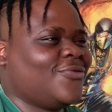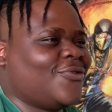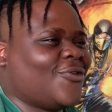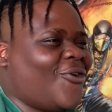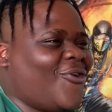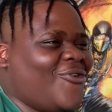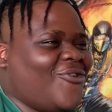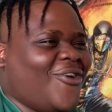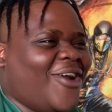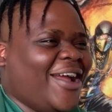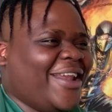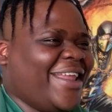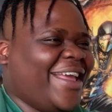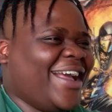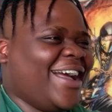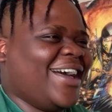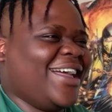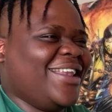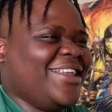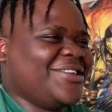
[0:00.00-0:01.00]
All right, I
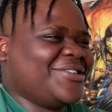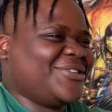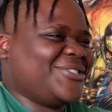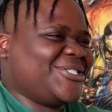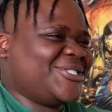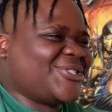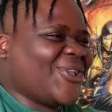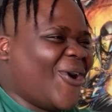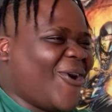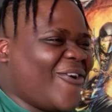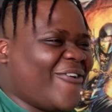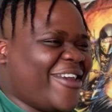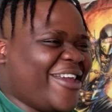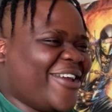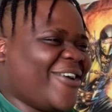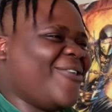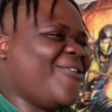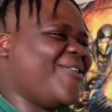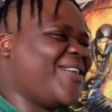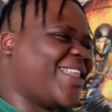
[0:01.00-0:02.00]
got a little story
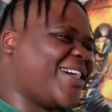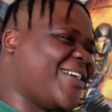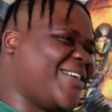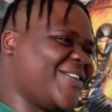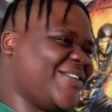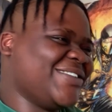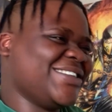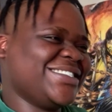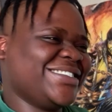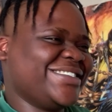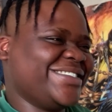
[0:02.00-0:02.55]
going on.